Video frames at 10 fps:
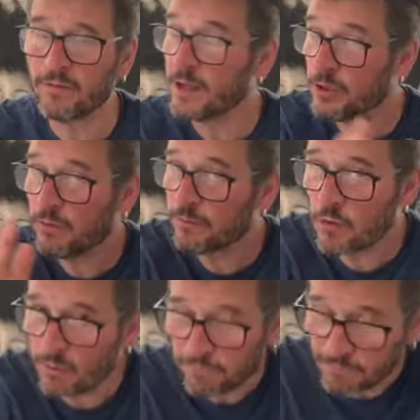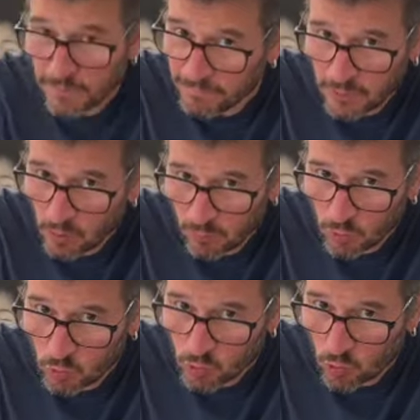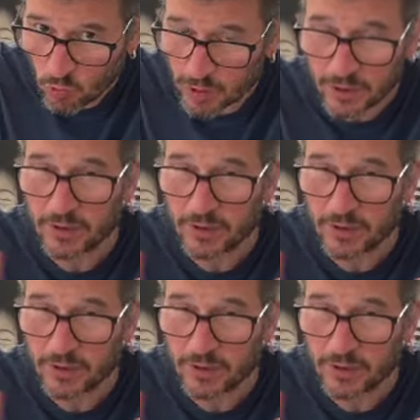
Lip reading: then you've got 50 or more drawings.